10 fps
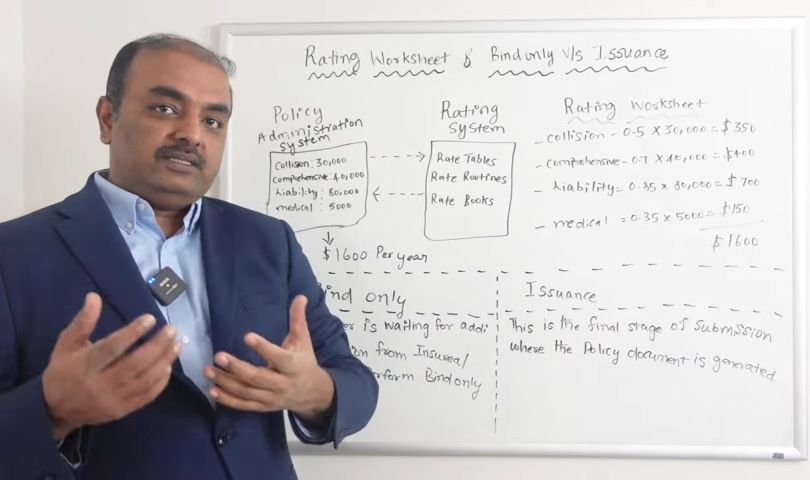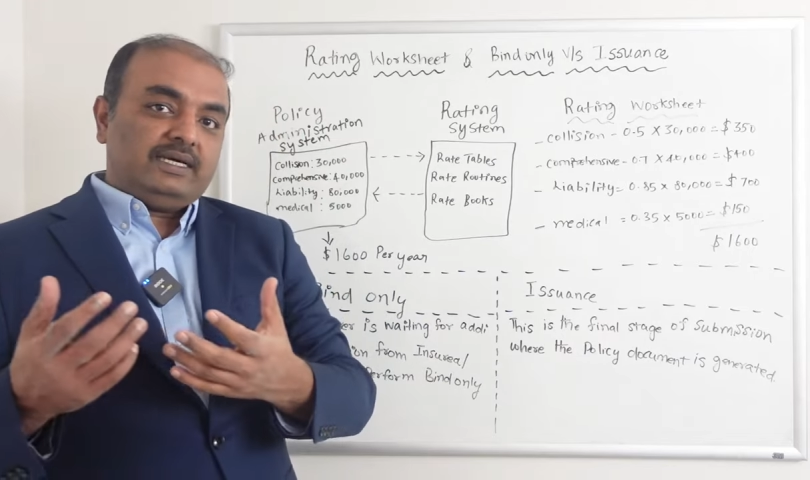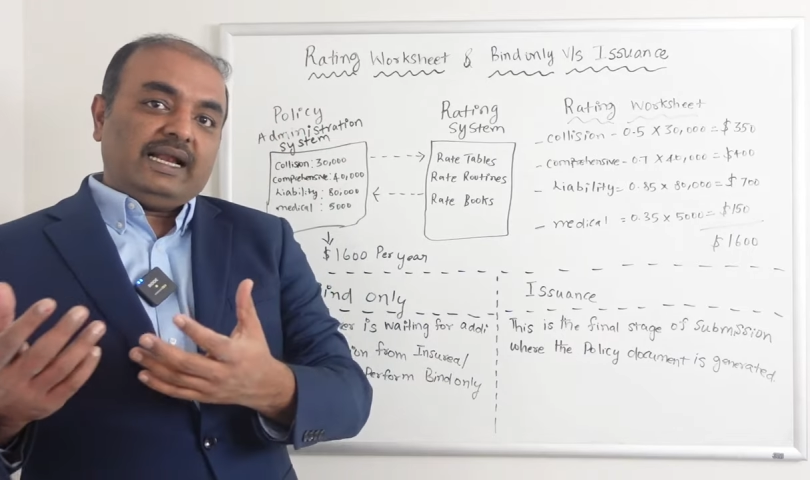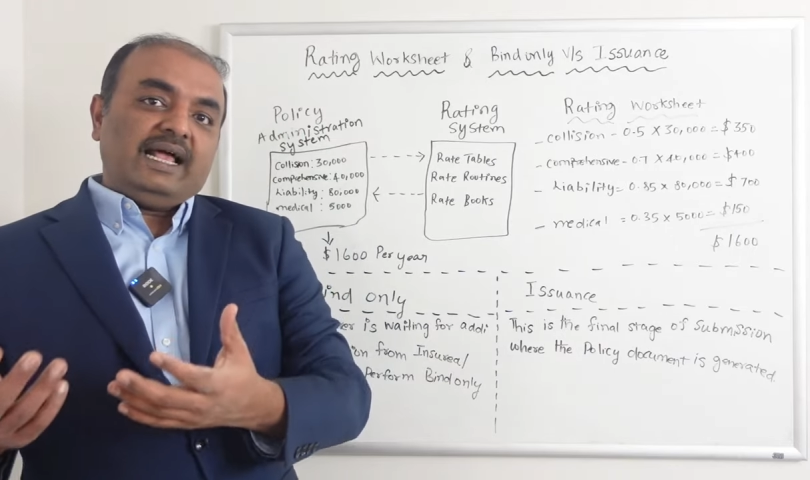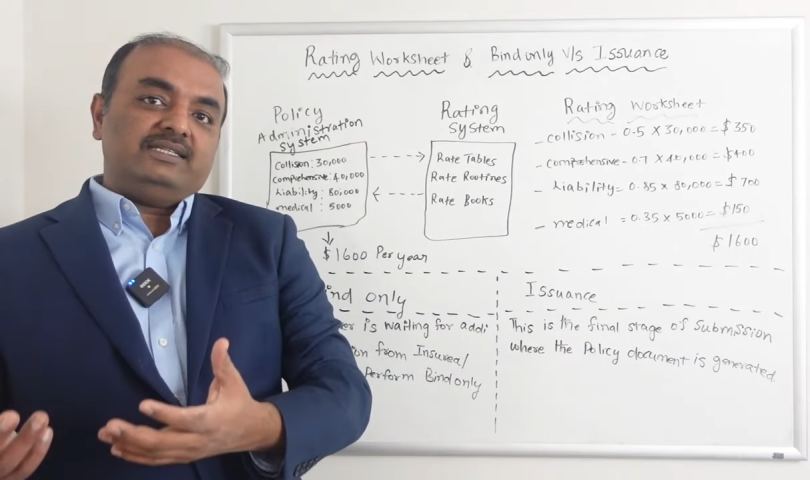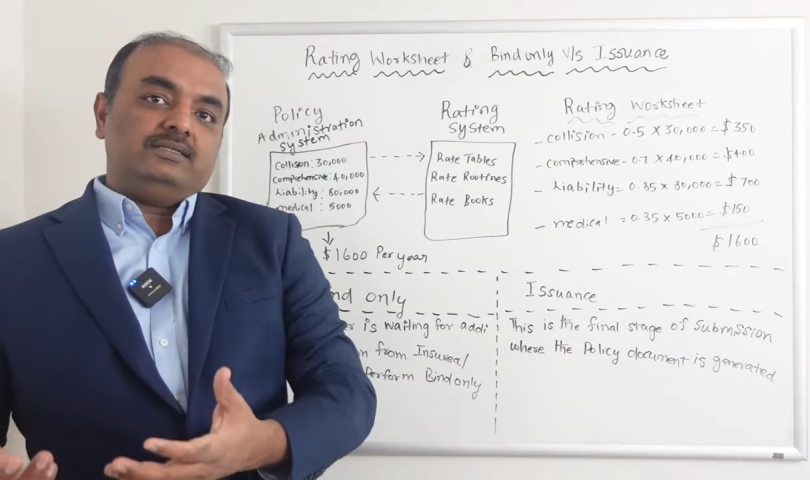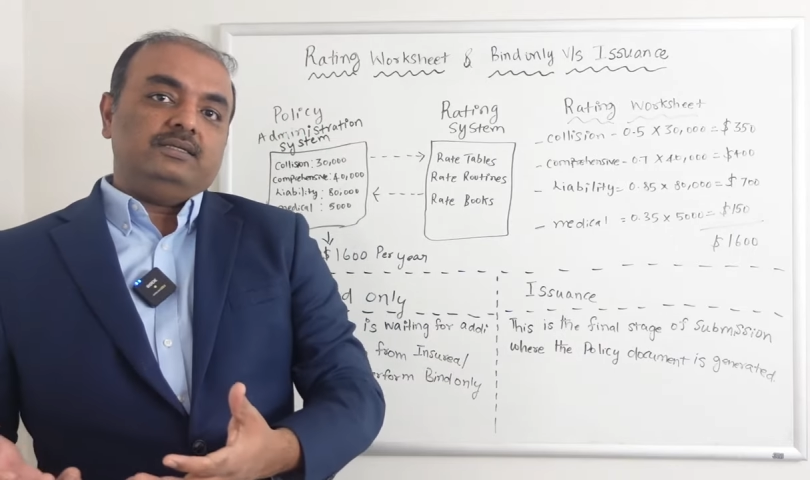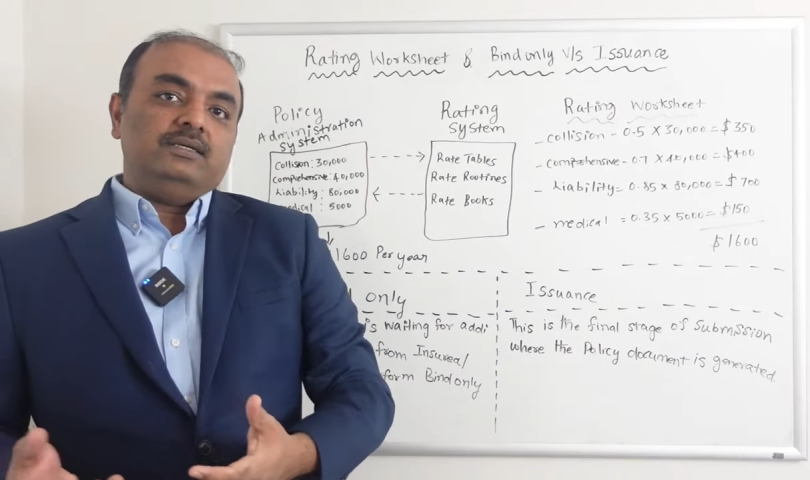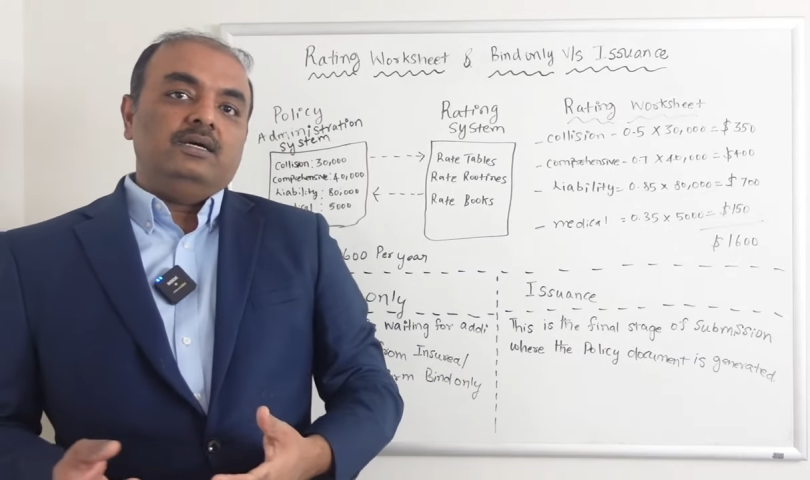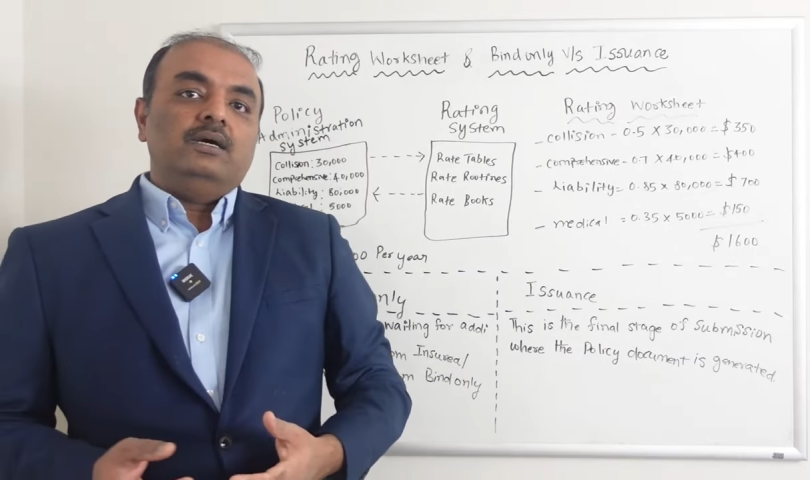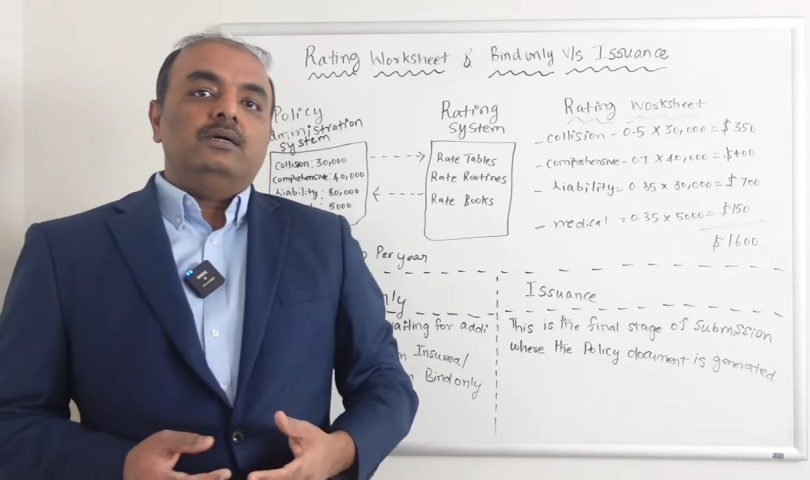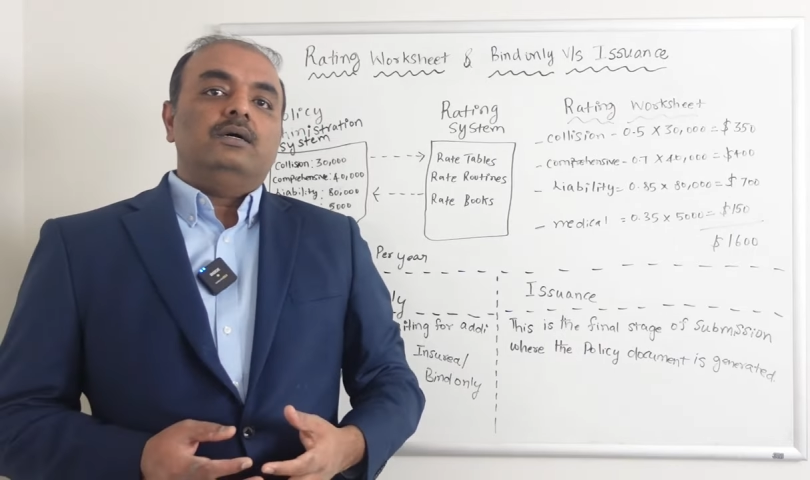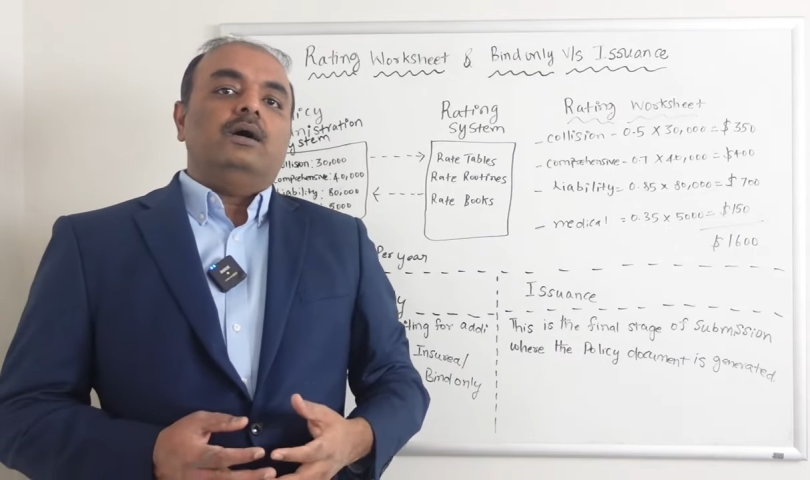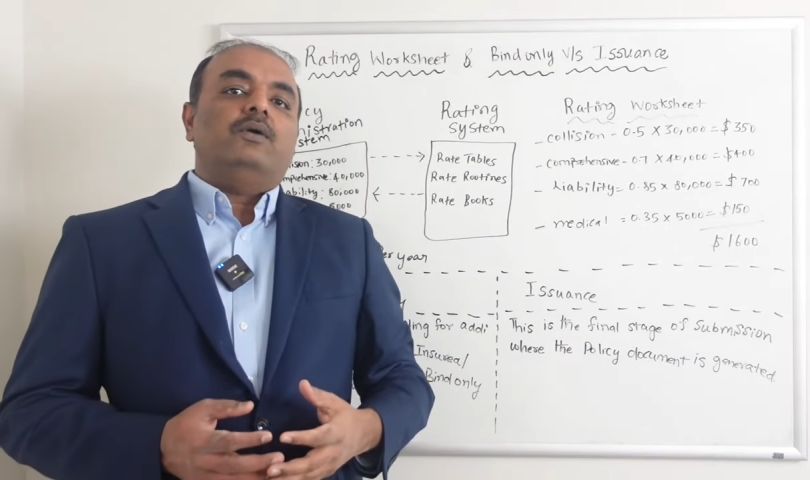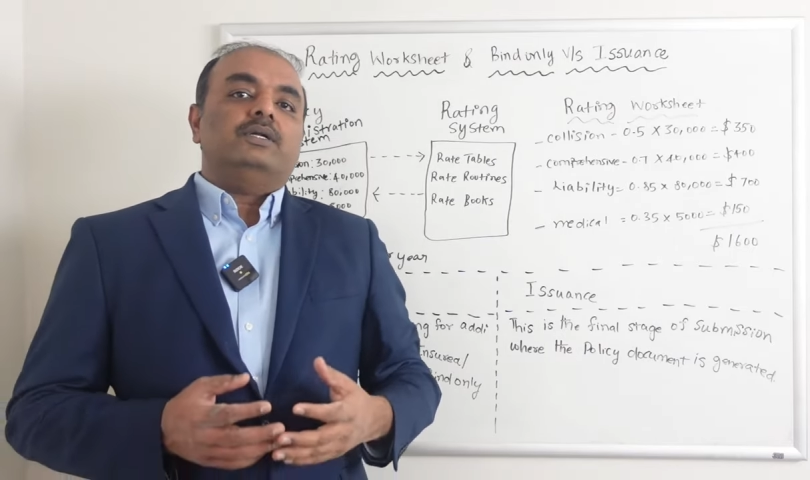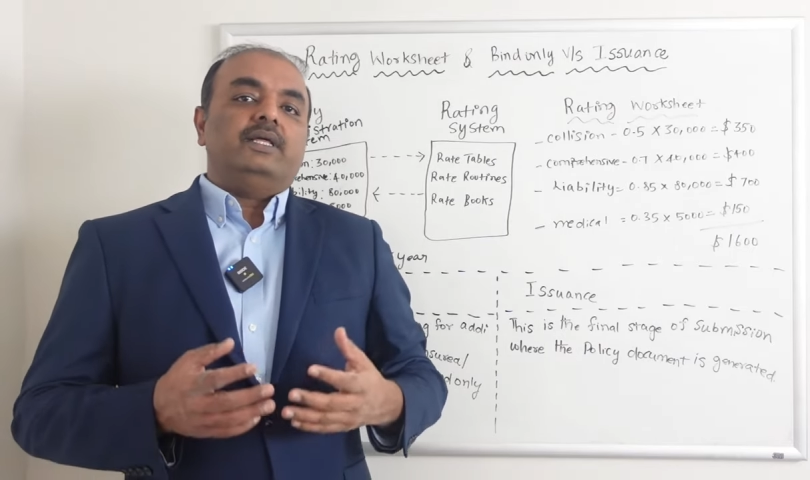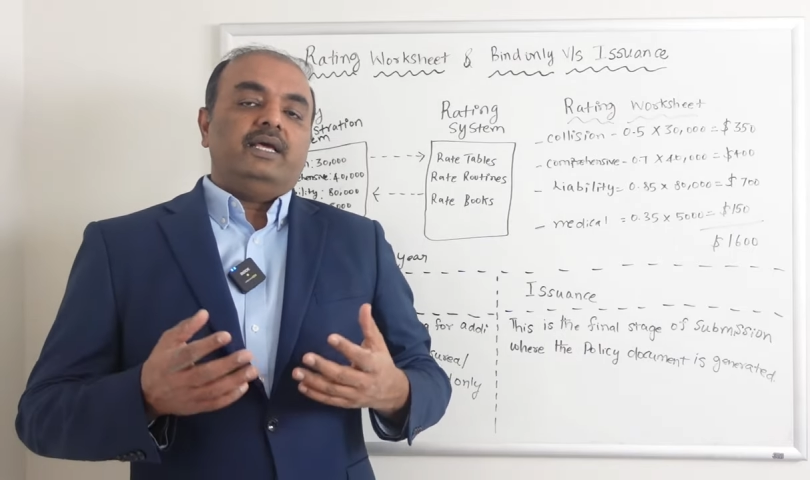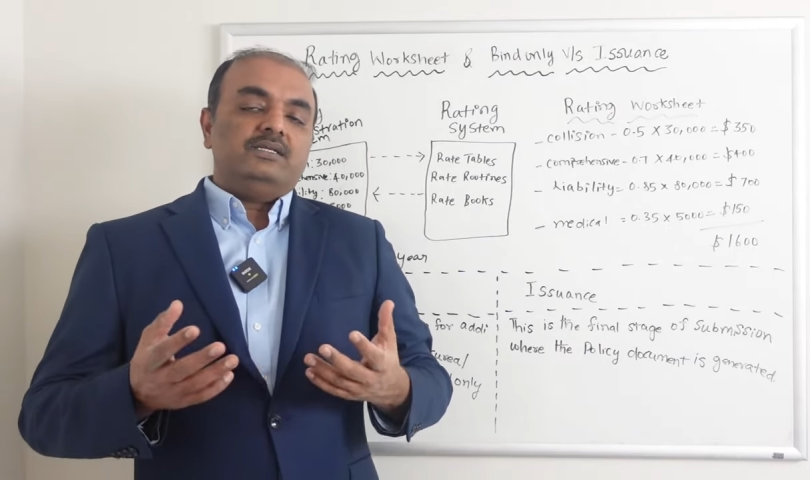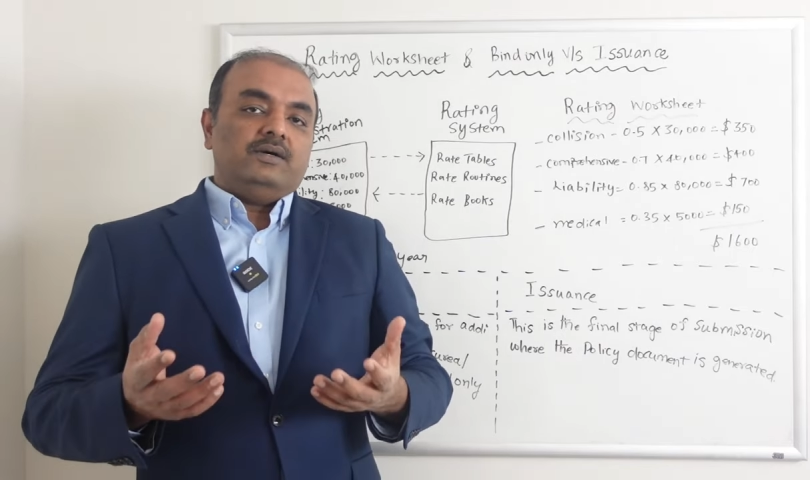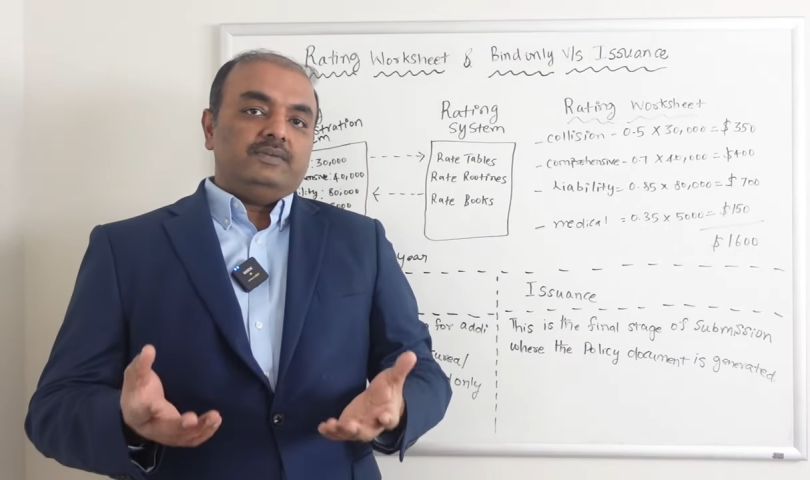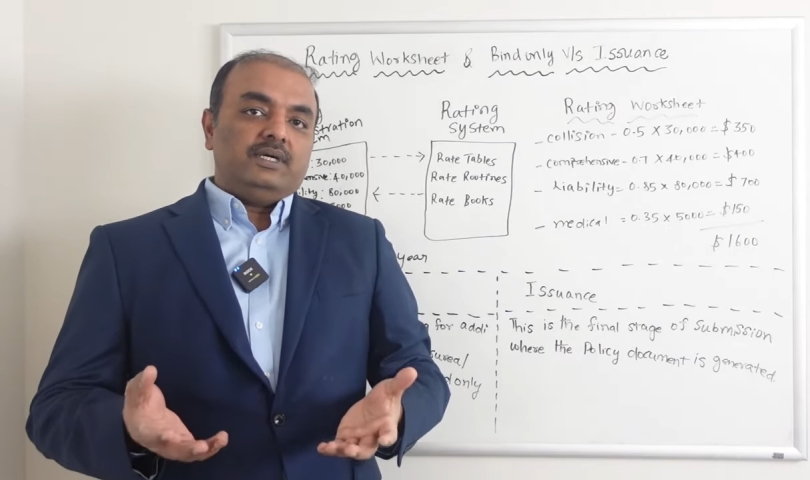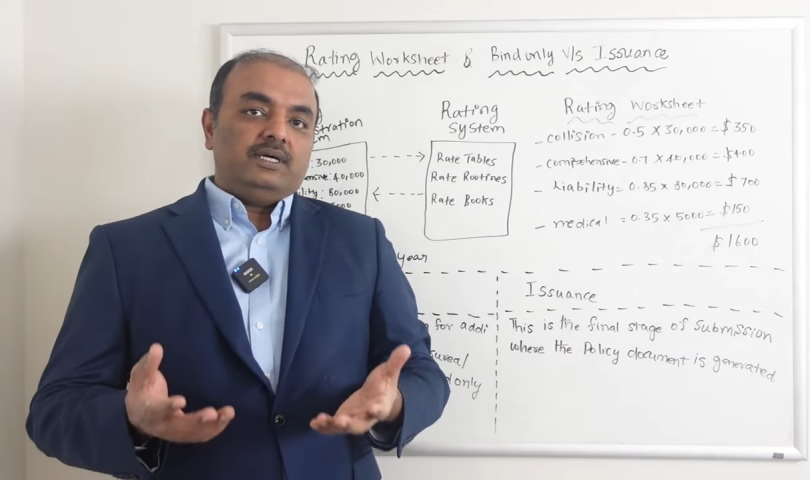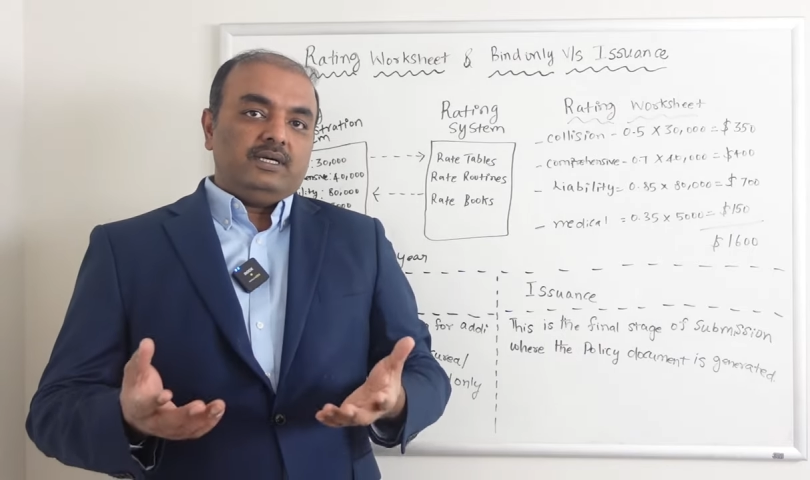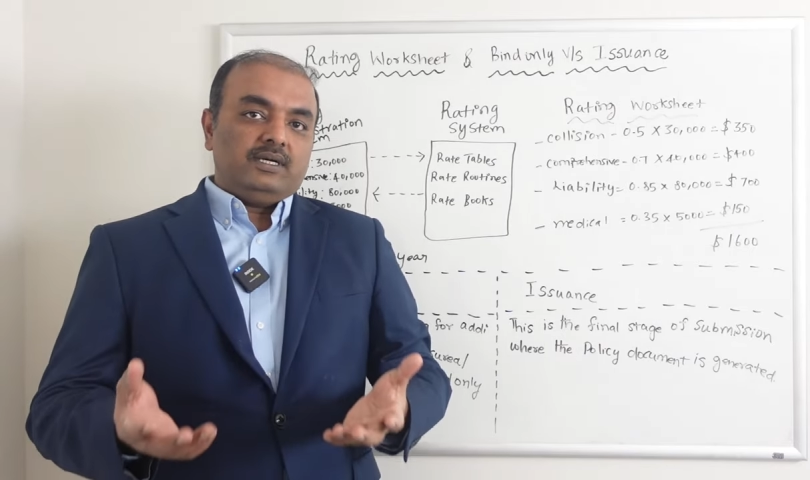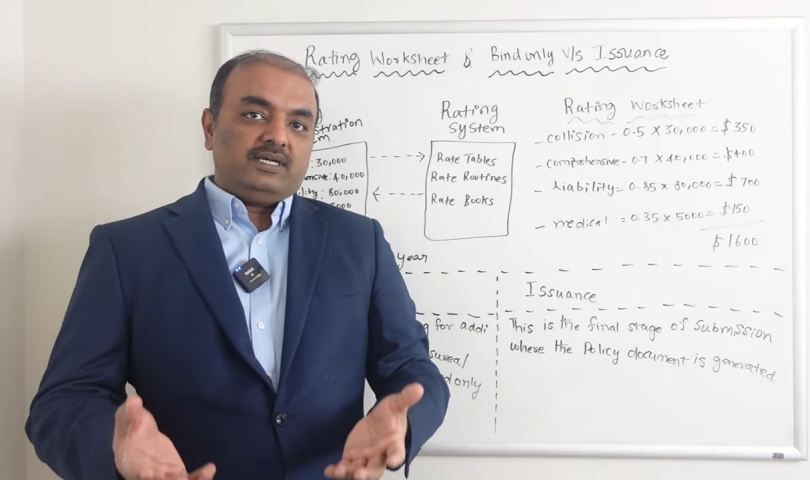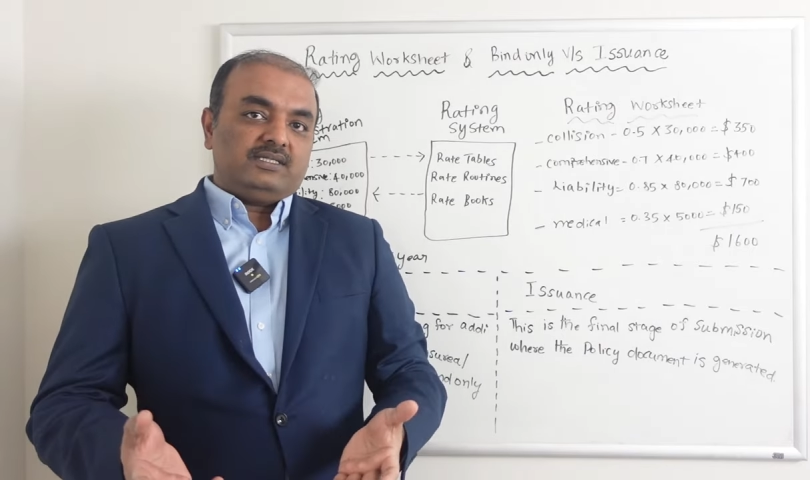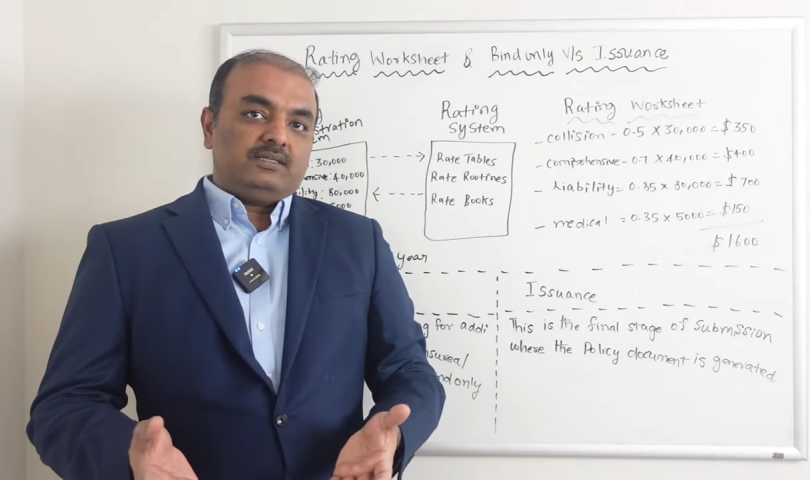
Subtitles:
is garaged, what is the age of the